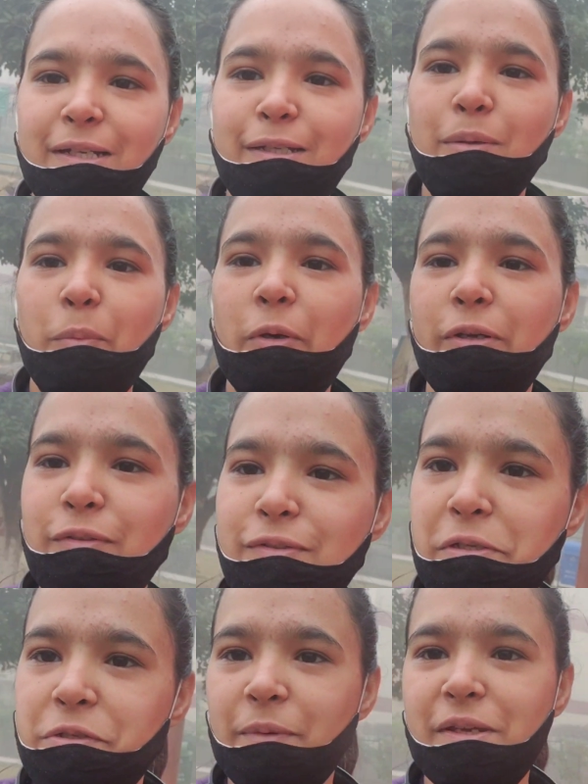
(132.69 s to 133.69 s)
matter what your
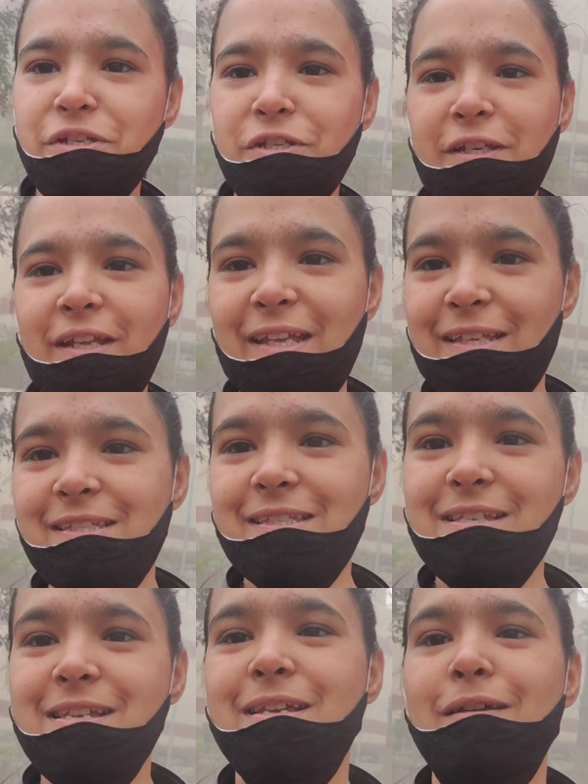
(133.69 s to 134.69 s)
situation is,